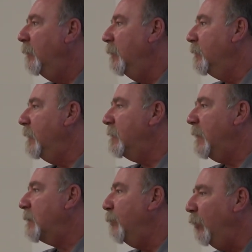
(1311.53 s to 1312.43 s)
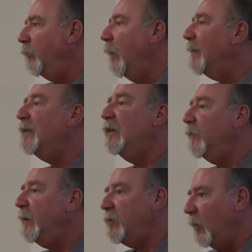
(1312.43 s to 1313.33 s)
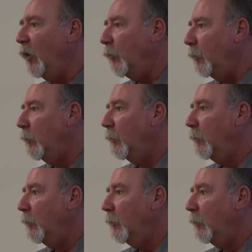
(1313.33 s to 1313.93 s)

Those insects move relatively slow.